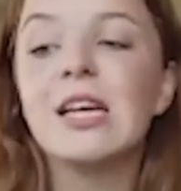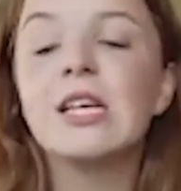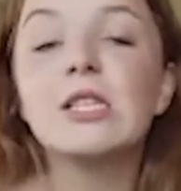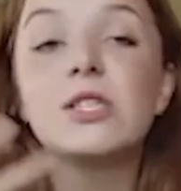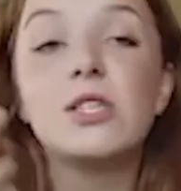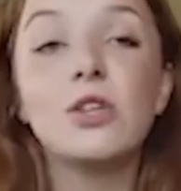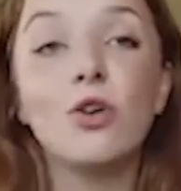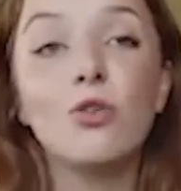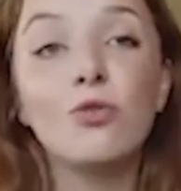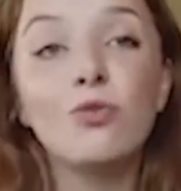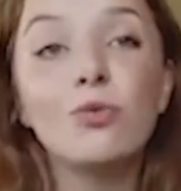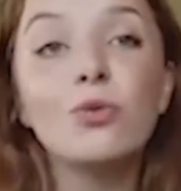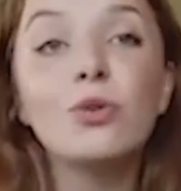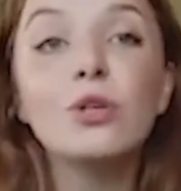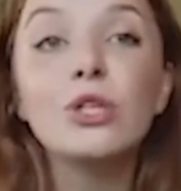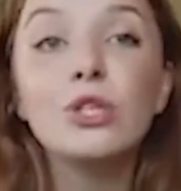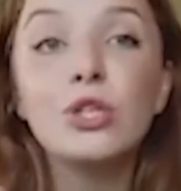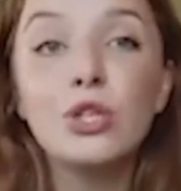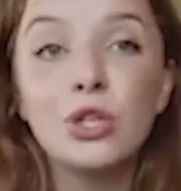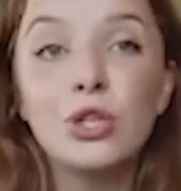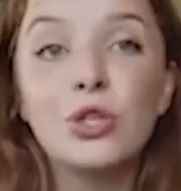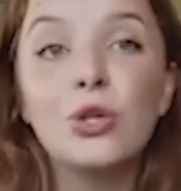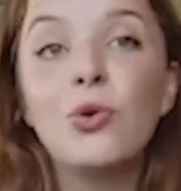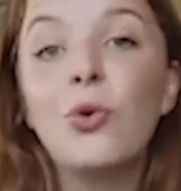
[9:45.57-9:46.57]
So
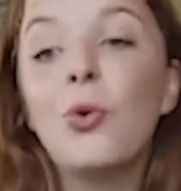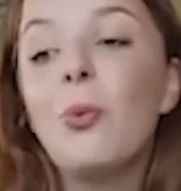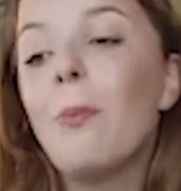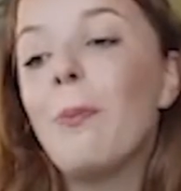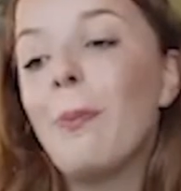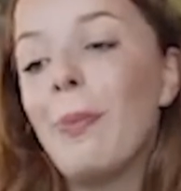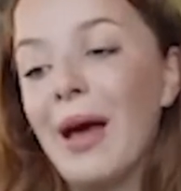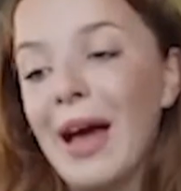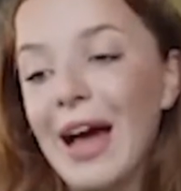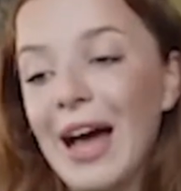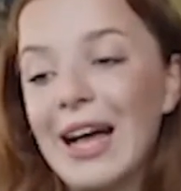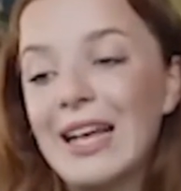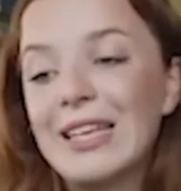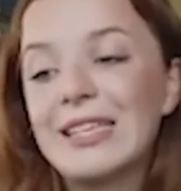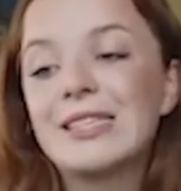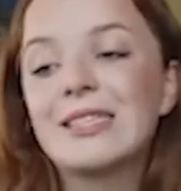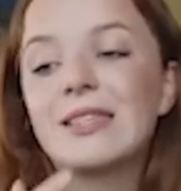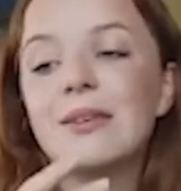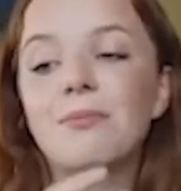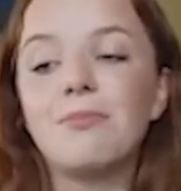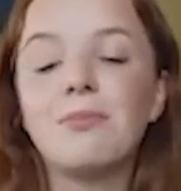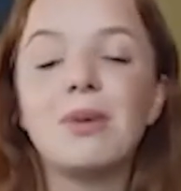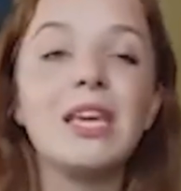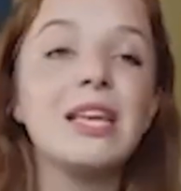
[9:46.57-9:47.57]
would you
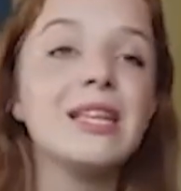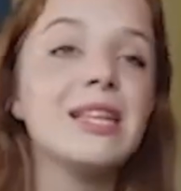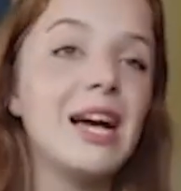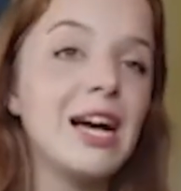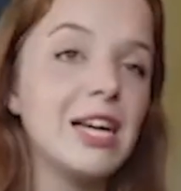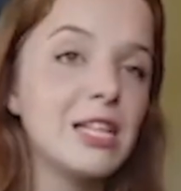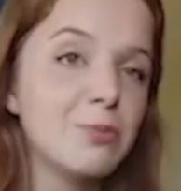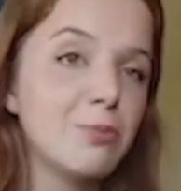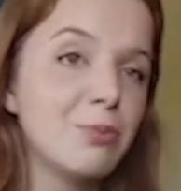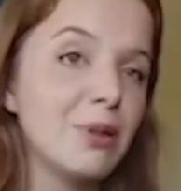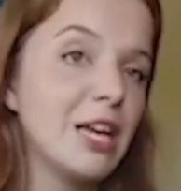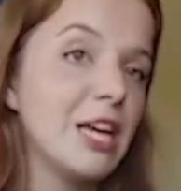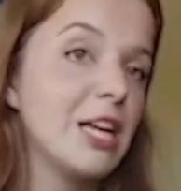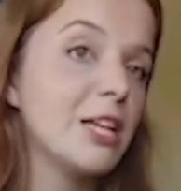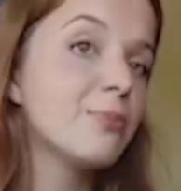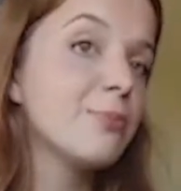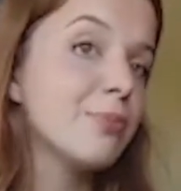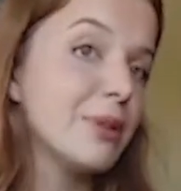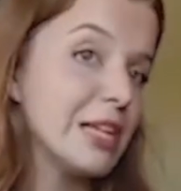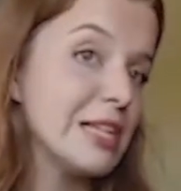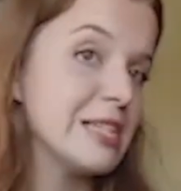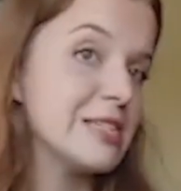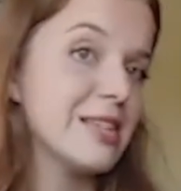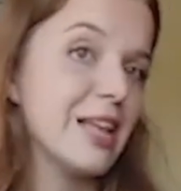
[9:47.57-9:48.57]
pass me that plate,
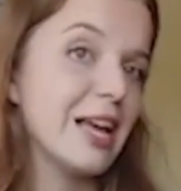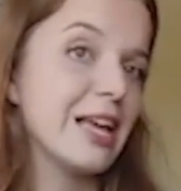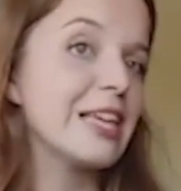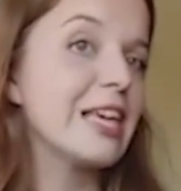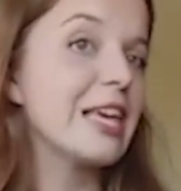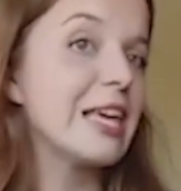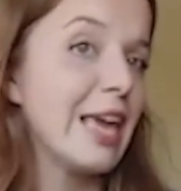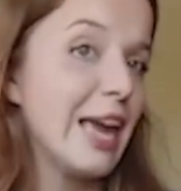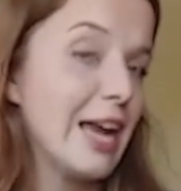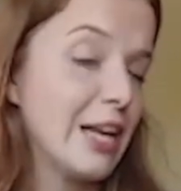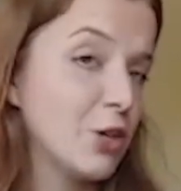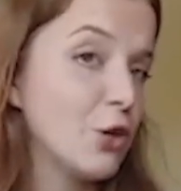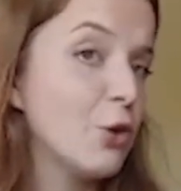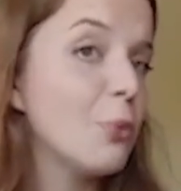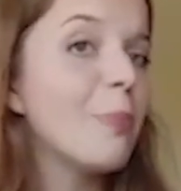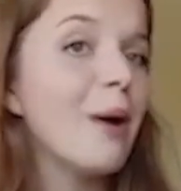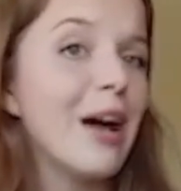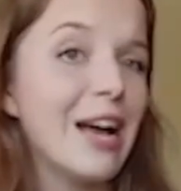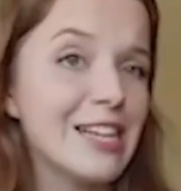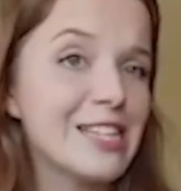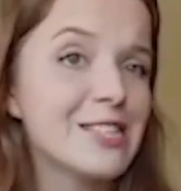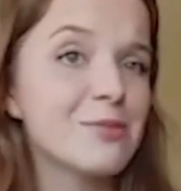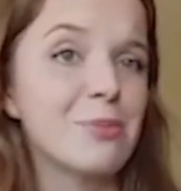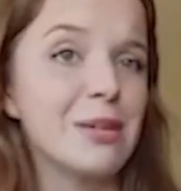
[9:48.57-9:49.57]
please? Like, can you
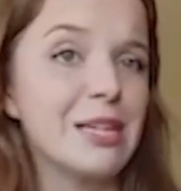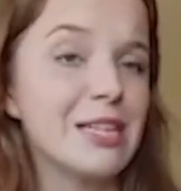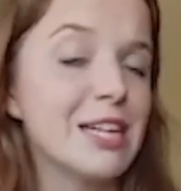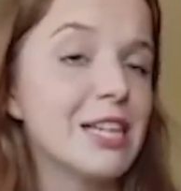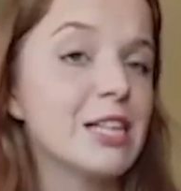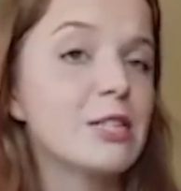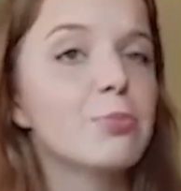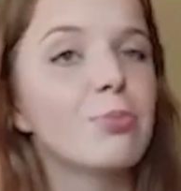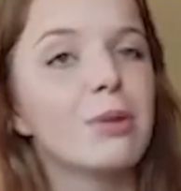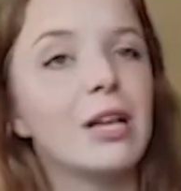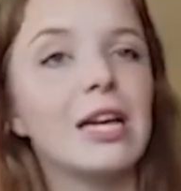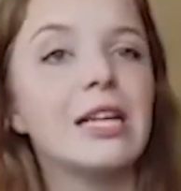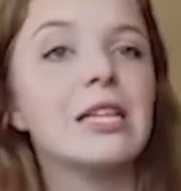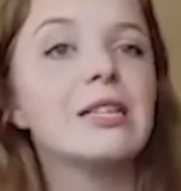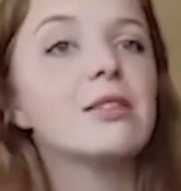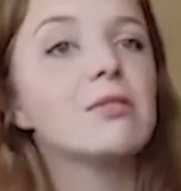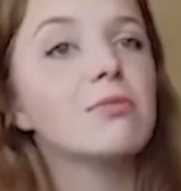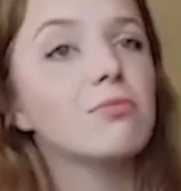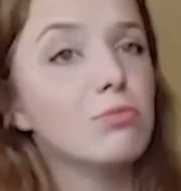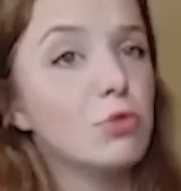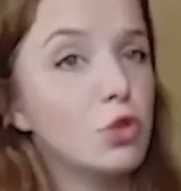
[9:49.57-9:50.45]
pass me that plate?